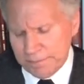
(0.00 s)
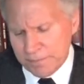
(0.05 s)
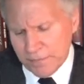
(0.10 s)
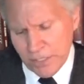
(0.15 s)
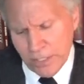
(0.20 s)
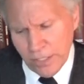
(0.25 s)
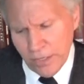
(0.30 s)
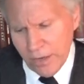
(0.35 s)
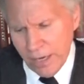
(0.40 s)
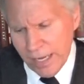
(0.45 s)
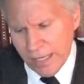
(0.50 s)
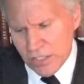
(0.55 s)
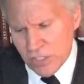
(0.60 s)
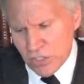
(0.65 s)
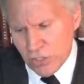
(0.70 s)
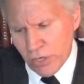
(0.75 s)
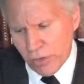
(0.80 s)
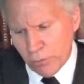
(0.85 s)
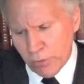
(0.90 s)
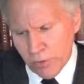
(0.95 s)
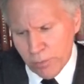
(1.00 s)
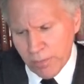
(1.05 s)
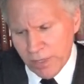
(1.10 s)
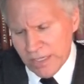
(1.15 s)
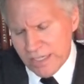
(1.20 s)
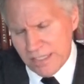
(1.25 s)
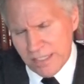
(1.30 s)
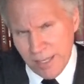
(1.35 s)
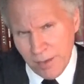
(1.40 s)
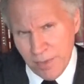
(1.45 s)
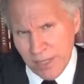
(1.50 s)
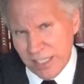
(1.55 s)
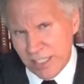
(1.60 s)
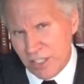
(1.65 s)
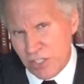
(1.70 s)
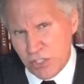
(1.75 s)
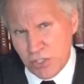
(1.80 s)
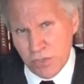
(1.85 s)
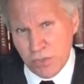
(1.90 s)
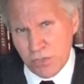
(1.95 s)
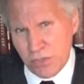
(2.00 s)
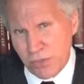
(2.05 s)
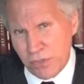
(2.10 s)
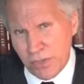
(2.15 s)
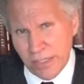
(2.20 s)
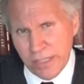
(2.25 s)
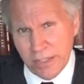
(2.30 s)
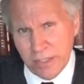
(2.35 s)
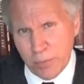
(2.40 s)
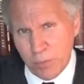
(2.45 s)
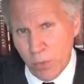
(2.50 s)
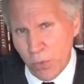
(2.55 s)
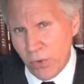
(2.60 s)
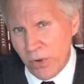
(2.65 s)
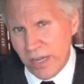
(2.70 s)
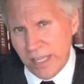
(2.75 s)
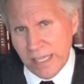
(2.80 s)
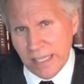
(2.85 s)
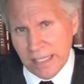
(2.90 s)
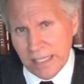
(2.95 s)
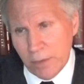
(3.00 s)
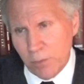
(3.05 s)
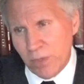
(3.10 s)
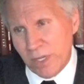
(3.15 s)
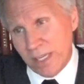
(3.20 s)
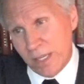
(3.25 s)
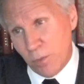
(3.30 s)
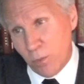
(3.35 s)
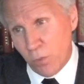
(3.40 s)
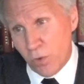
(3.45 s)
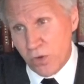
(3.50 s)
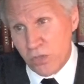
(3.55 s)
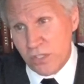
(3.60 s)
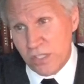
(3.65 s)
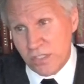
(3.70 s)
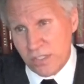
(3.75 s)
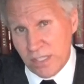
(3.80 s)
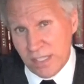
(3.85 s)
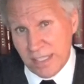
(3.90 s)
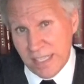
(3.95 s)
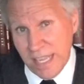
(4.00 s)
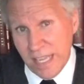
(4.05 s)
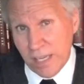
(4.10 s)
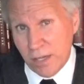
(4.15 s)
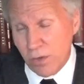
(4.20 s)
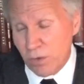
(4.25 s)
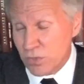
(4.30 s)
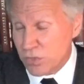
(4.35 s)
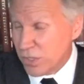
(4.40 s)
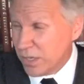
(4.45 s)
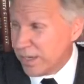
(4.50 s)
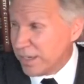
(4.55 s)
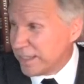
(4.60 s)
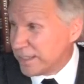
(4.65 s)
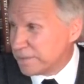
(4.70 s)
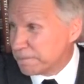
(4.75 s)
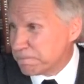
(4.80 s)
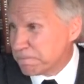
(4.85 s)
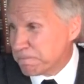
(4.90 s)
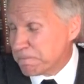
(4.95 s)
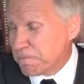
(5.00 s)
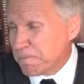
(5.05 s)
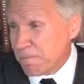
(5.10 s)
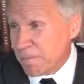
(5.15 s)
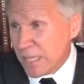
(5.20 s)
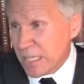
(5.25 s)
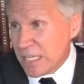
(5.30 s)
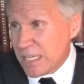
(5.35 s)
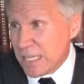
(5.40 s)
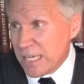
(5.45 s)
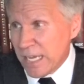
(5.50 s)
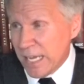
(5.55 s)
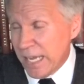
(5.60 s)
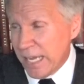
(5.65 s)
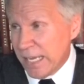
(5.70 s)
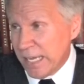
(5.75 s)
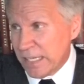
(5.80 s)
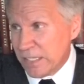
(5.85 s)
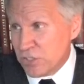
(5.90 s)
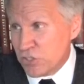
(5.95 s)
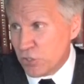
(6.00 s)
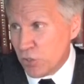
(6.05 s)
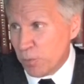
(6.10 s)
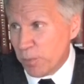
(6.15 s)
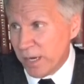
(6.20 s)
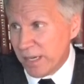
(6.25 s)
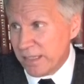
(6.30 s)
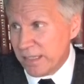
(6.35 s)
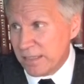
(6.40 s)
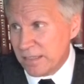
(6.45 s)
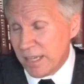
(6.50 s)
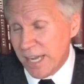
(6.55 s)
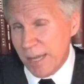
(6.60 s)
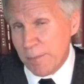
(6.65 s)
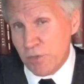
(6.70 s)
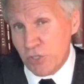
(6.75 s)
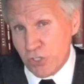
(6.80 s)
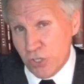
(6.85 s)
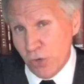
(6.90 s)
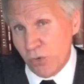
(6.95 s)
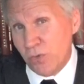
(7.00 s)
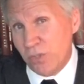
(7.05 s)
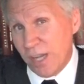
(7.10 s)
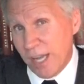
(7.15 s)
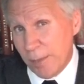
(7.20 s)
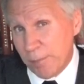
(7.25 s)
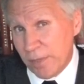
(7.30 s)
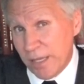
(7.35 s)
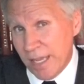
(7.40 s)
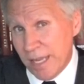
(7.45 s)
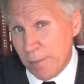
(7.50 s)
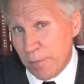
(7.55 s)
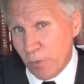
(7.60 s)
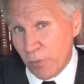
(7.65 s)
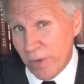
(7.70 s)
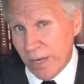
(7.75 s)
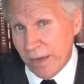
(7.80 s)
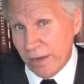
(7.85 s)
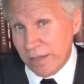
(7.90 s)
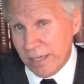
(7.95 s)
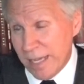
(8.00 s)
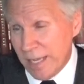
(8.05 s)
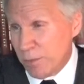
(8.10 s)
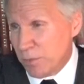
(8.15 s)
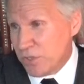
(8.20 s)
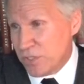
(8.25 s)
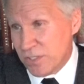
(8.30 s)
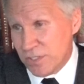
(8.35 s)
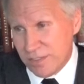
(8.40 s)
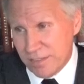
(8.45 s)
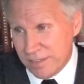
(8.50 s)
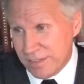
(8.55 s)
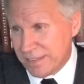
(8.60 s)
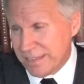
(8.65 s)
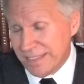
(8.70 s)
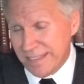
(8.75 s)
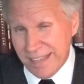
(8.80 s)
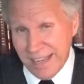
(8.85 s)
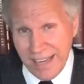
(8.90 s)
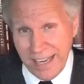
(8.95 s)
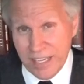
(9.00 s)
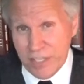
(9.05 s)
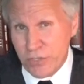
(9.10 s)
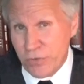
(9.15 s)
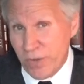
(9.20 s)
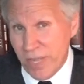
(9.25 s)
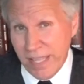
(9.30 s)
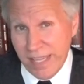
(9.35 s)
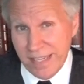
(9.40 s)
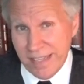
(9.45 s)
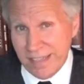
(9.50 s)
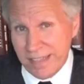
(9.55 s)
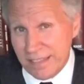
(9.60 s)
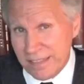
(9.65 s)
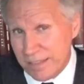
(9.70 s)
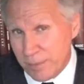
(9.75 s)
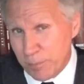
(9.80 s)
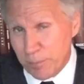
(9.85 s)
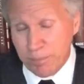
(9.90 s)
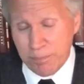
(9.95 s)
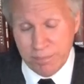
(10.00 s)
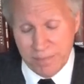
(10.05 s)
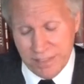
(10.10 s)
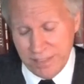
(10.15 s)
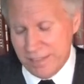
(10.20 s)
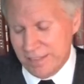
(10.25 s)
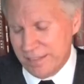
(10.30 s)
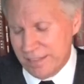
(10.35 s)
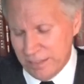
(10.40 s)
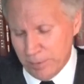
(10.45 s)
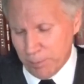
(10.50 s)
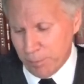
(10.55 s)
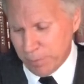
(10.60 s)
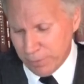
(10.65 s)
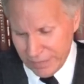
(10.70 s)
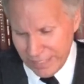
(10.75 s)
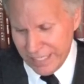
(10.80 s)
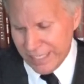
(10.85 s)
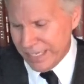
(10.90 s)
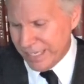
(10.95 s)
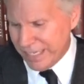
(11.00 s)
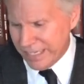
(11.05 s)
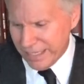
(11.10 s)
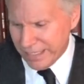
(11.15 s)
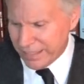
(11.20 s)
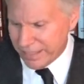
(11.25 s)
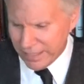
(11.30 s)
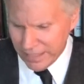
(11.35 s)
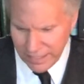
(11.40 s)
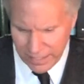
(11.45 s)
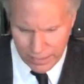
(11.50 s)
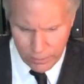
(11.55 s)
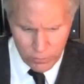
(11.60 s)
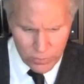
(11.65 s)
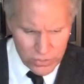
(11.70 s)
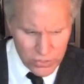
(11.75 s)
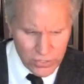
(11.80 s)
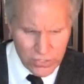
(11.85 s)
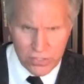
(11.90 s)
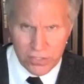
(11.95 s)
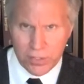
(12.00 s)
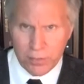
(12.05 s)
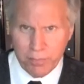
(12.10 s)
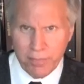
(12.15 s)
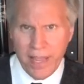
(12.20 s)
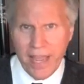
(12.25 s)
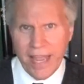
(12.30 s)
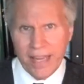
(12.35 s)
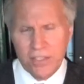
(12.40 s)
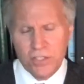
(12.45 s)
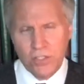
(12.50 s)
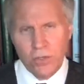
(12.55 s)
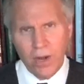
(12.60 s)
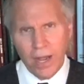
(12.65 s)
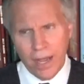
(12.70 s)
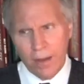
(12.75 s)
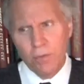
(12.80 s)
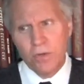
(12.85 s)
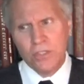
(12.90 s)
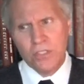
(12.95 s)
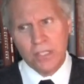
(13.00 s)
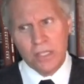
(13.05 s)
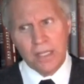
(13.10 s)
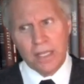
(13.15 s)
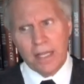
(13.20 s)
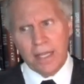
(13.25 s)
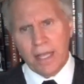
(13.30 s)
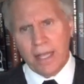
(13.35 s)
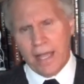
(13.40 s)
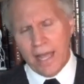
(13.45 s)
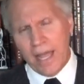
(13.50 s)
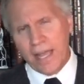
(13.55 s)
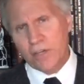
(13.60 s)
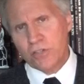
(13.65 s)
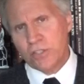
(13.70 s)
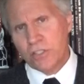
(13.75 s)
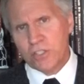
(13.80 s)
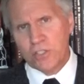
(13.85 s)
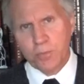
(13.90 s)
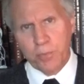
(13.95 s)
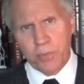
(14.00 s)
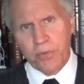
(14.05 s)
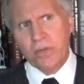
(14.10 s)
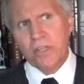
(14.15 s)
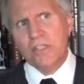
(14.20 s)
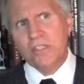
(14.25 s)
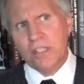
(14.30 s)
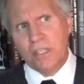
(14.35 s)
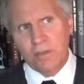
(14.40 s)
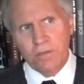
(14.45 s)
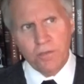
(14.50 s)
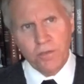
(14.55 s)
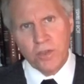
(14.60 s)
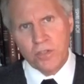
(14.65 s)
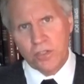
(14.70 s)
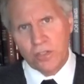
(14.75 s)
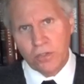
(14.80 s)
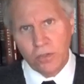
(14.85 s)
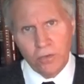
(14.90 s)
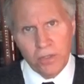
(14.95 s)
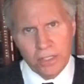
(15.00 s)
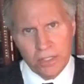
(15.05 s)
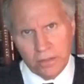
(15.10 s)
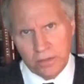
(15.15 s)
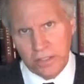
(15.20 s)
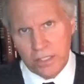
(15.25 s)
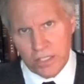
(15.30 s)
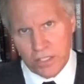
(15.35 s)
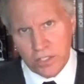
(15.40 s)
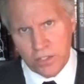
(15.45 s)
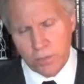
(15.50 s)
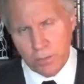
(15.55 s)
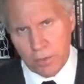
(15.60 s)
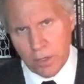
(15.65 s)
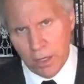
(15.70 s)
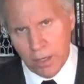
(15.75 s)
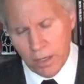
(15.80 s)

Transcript: you know, I'd start with my stomach issues early in the morning, and it would get worse as the day goes on. And so by the time showtime came around, I was dehydrated and depleted, and it was just a mess. So I was actually experiencing physical illness